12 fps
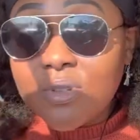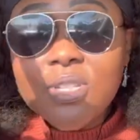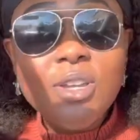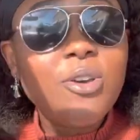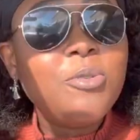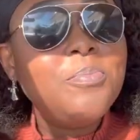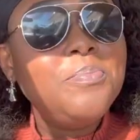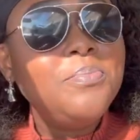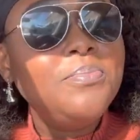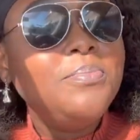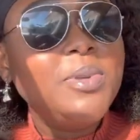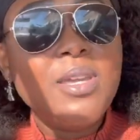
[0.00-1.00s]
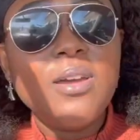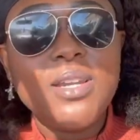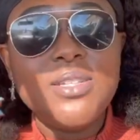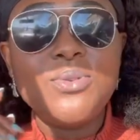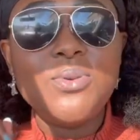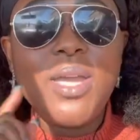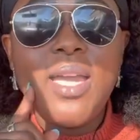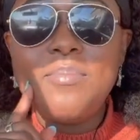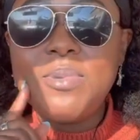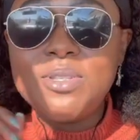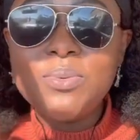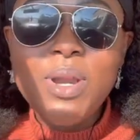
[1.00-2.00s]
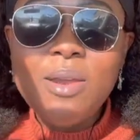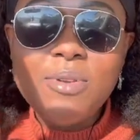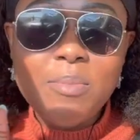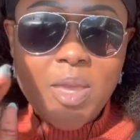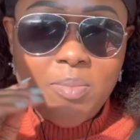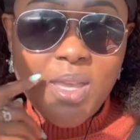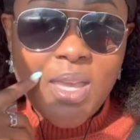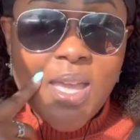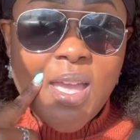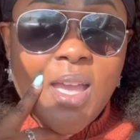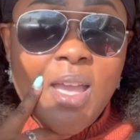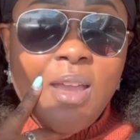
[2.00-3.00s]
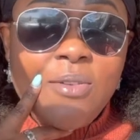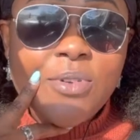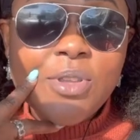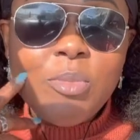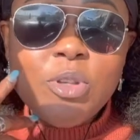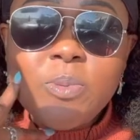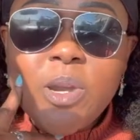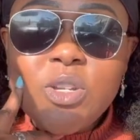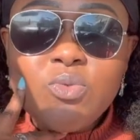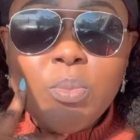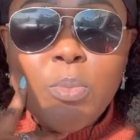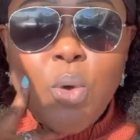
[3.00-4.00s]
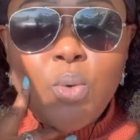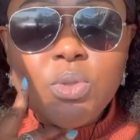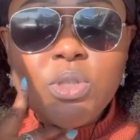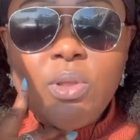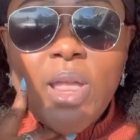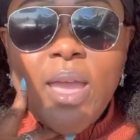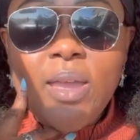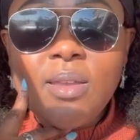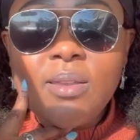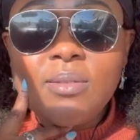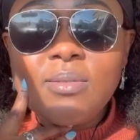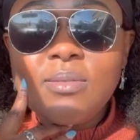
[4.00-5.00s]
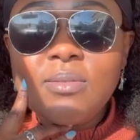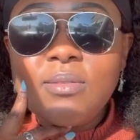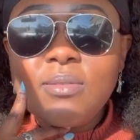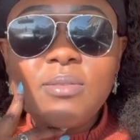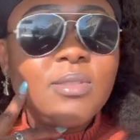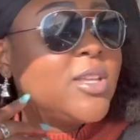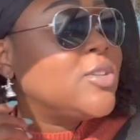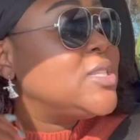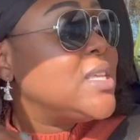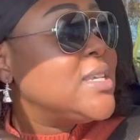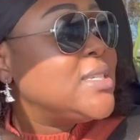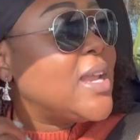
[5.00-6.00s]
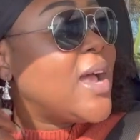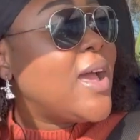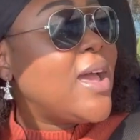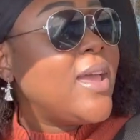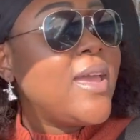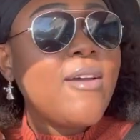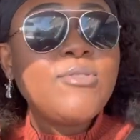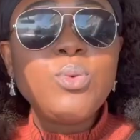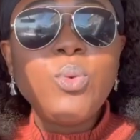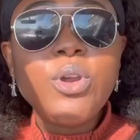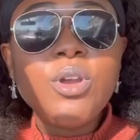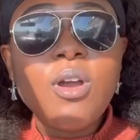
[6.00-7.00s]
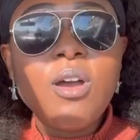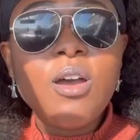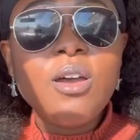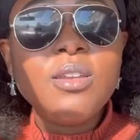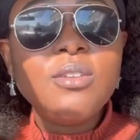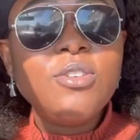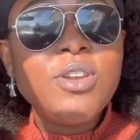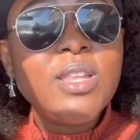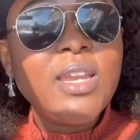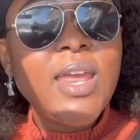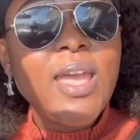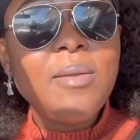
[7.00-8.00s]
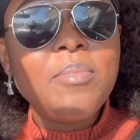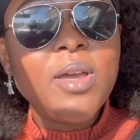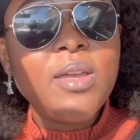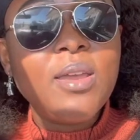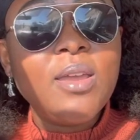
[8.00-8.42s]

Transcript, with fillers: to go be on a school campus or whatever it might be. For the most part, it's remote. So like there's things that I have to work on during the day, but